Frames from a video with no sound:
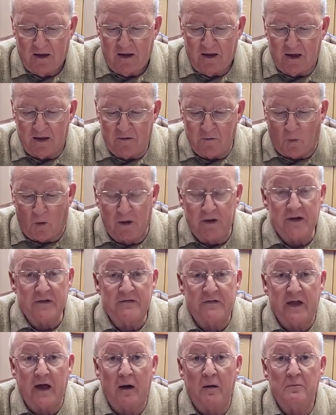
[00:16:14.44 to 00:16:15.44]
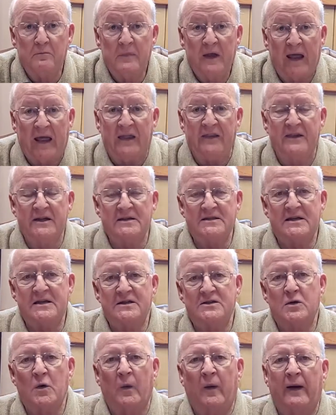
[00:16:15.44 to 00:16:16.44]
And one of them, and this
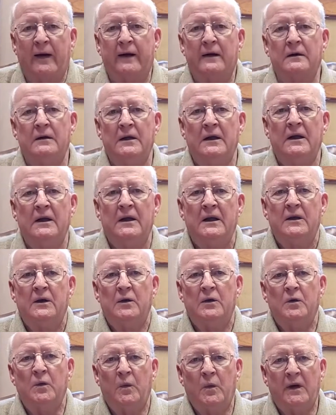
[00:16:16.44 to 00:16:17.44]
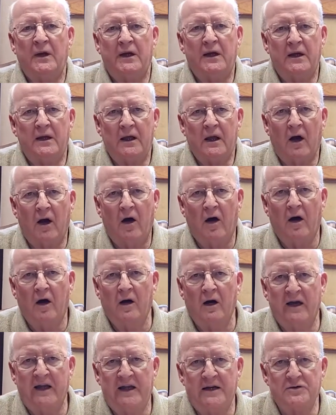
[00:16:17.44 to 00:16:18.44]
is where we
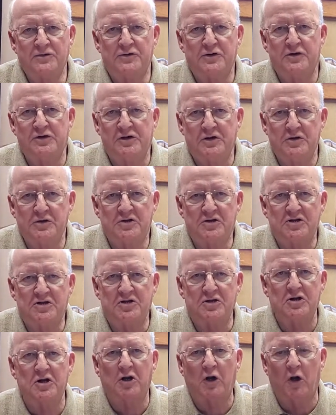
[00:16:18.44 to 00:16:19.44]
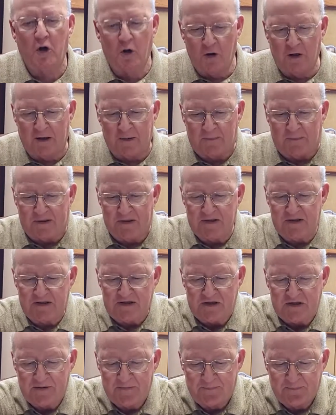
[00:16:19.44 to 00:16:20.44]
are introduced to
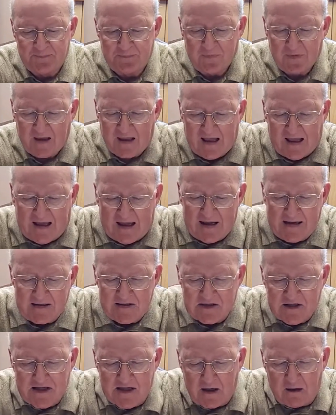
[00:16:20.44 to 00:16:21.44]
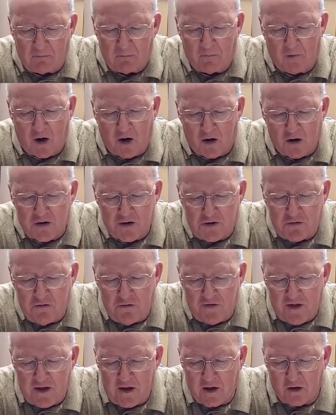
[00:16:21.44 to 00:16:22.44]
Cleopas, asked him, "Are you
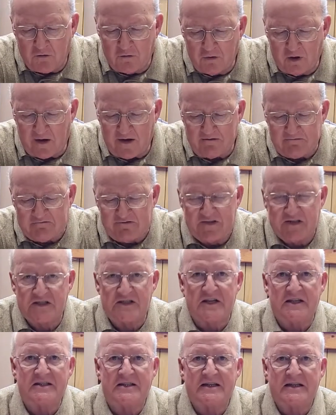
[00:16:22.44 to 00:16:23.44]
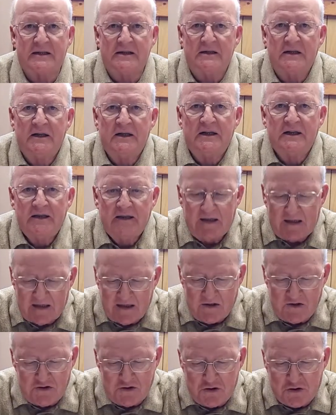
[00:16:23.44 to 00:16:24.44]
the only visitor
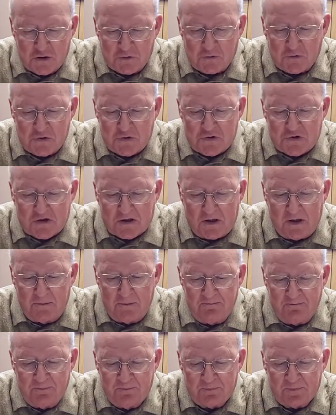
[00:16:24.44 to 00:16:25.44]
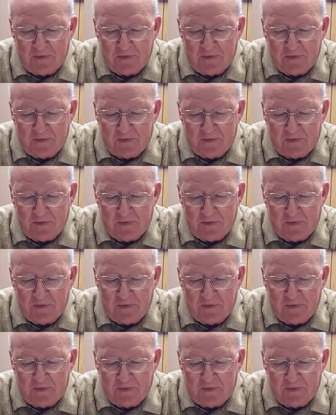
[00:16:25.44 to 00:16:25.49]
in Jerusalem